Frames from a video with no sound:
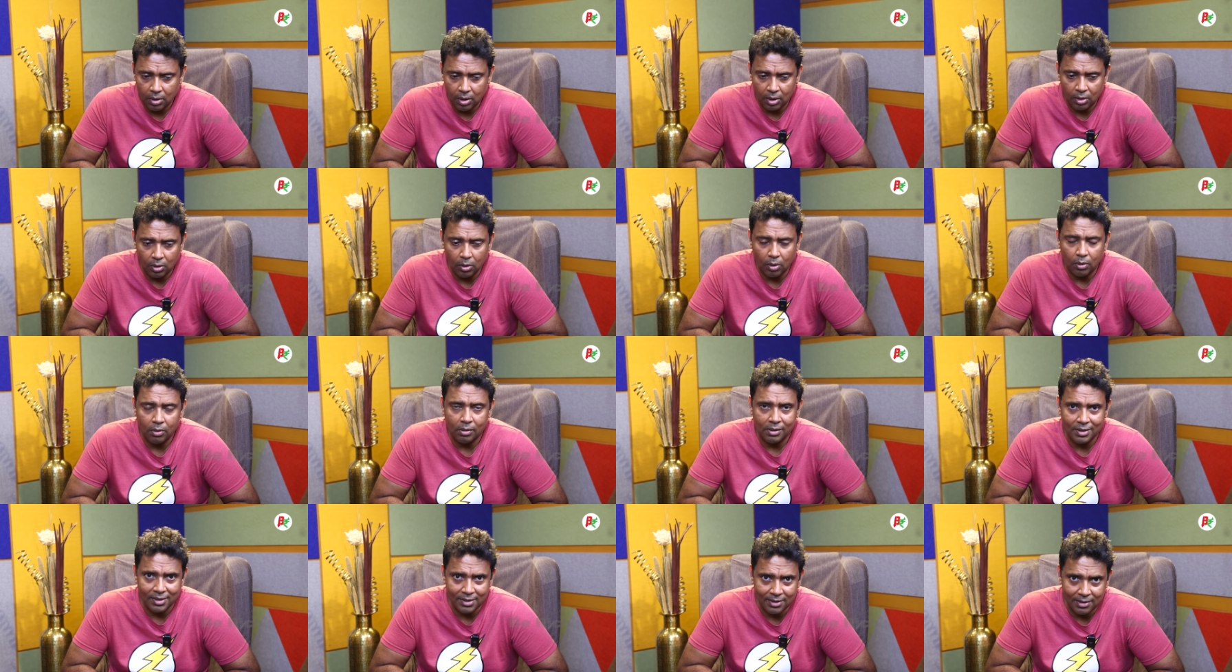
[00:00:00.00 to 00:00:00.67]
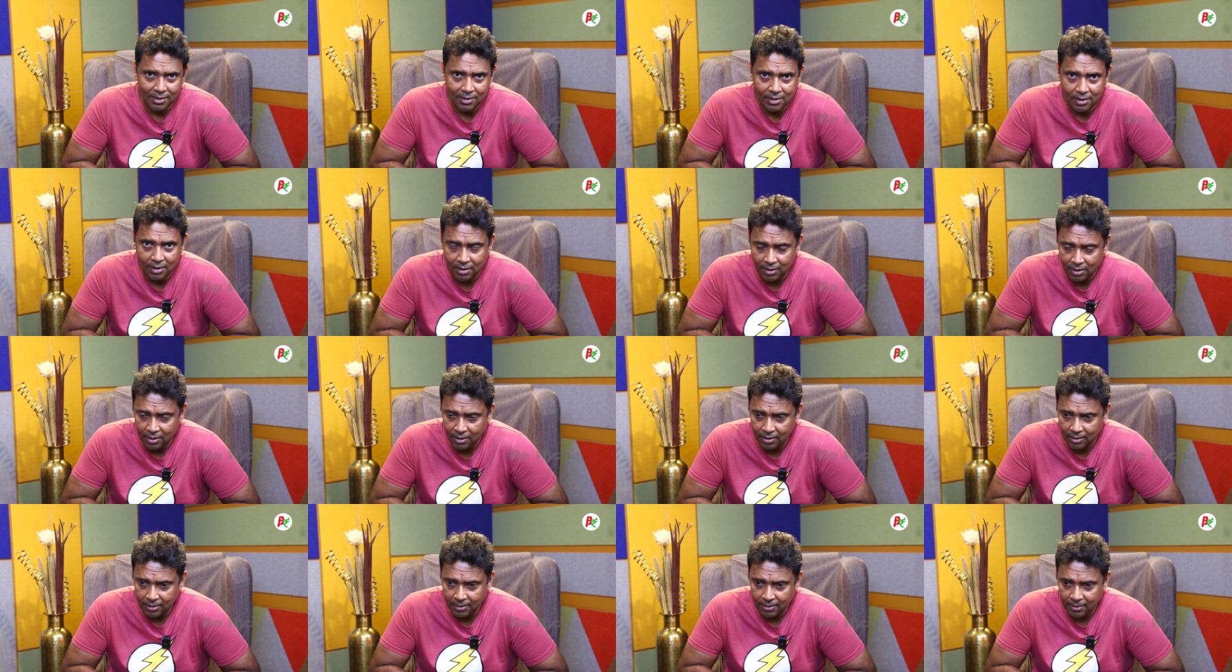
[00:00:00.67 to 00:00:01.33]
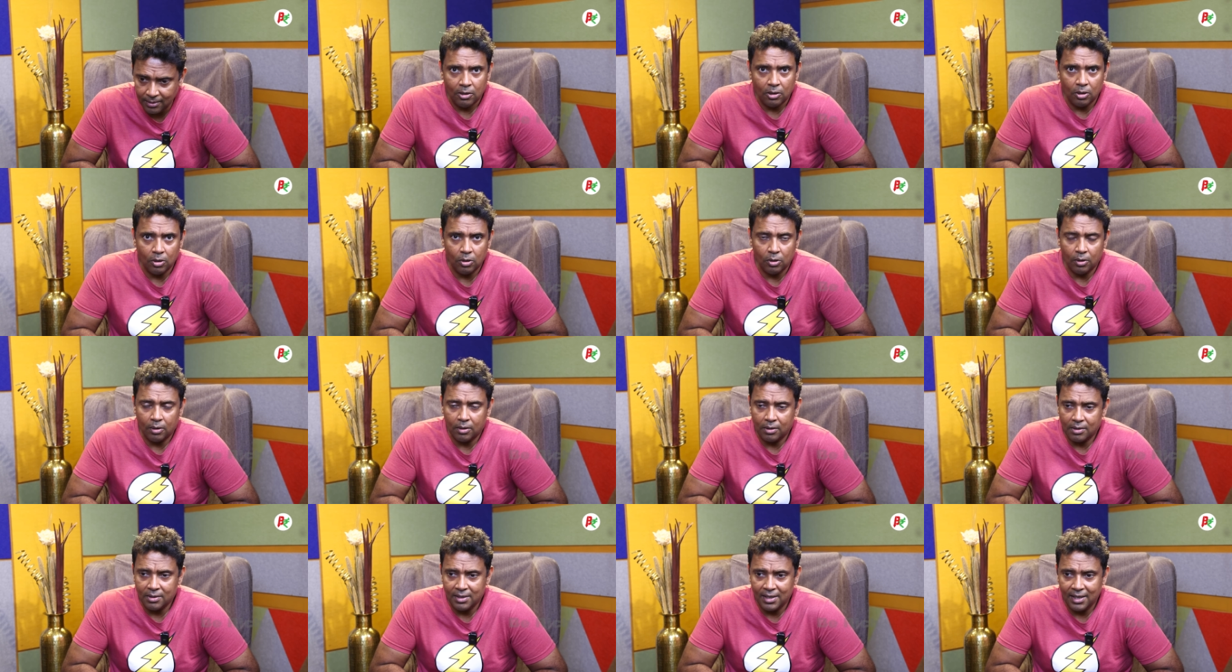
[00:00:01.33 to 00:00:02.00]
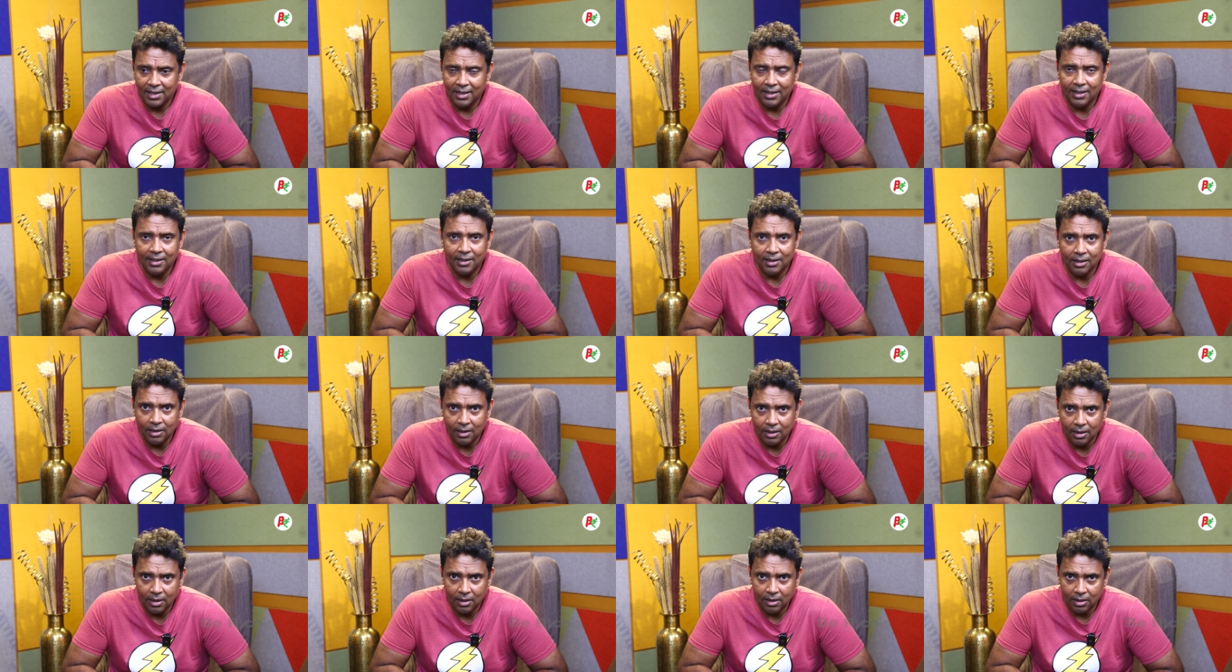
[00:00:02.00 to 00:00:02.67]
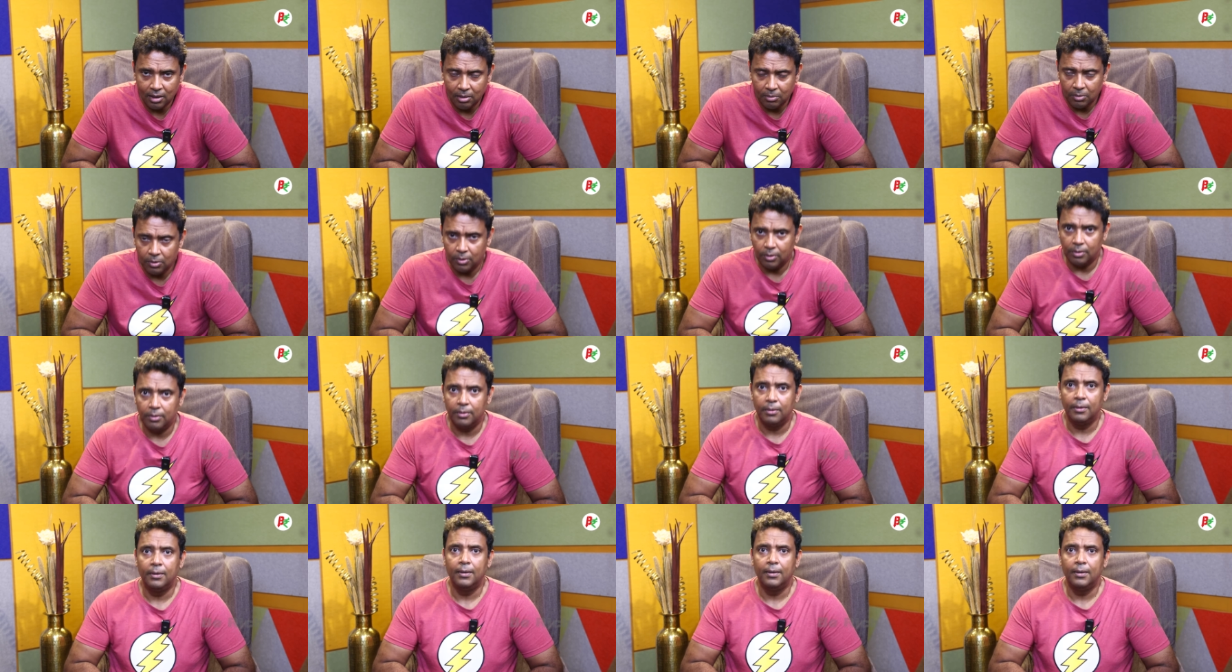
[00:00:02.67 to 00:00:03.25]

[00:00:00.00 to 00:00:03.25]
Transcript: a non-resident Indian. You're not residing in India anymore.